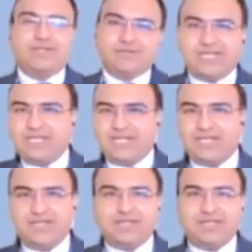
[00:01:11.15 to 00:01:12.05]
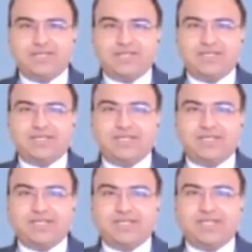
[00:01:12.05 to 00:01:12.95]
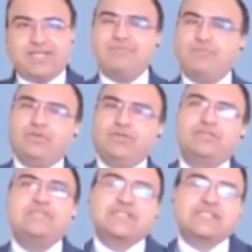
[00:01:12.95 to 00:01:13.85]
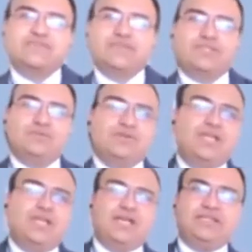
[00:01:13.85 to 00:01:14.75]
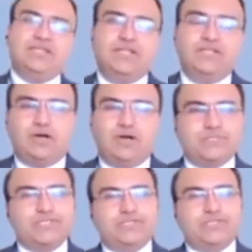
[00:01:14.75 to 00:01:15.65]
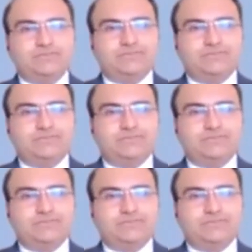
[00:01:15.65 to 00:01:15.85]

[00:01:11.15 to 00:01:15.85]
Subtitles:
Today, I'm going to discuss with you a third option.